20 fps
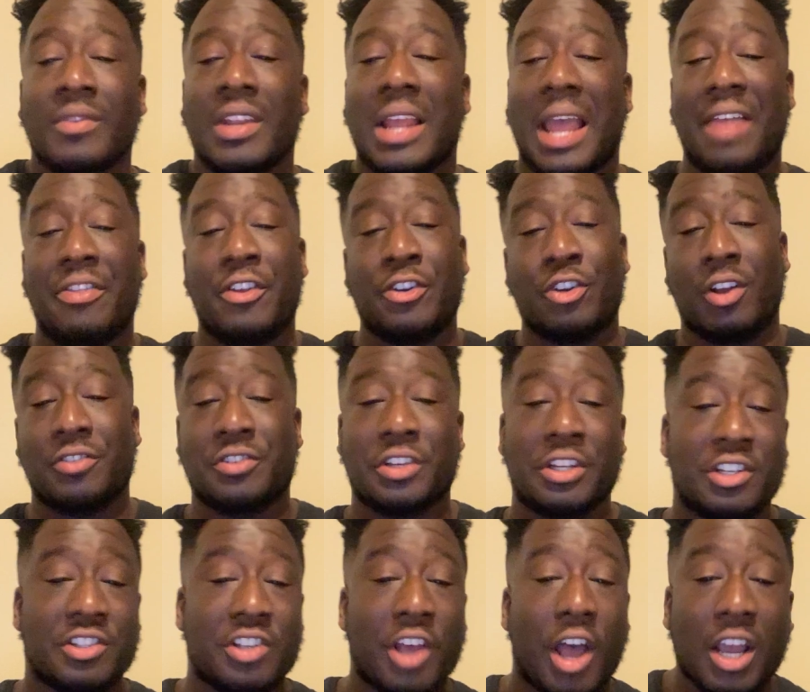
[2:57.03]
And then you're also
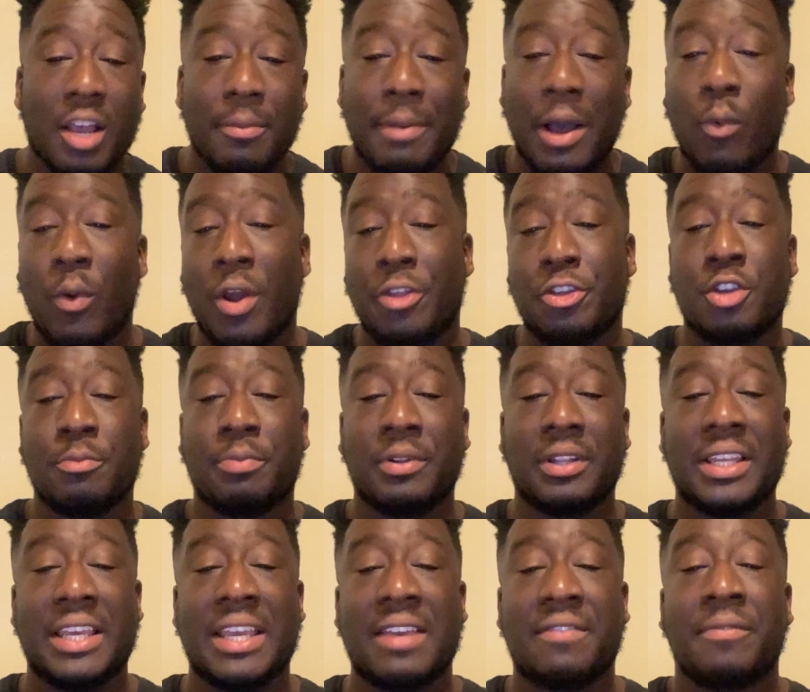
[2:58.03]
going to talk about whether you
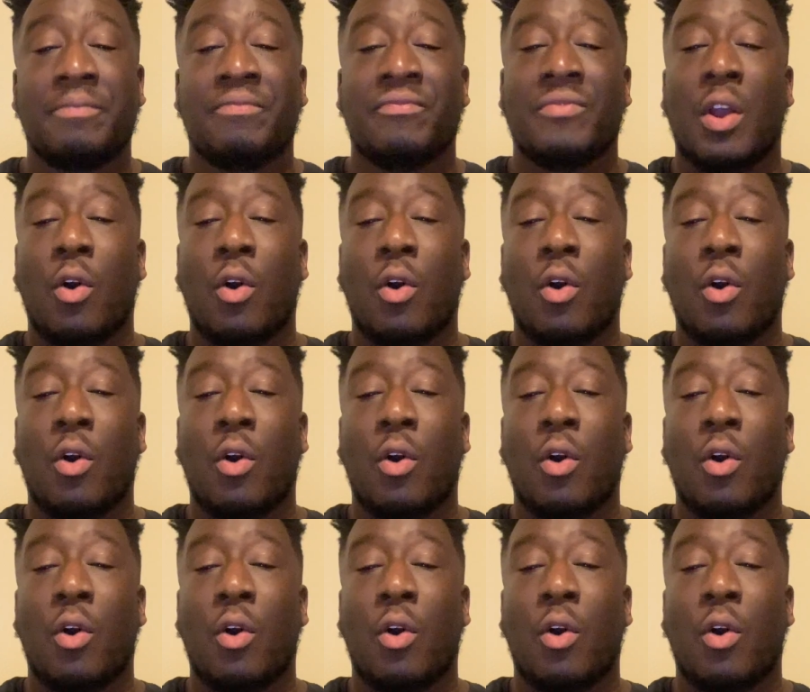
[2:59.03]
believe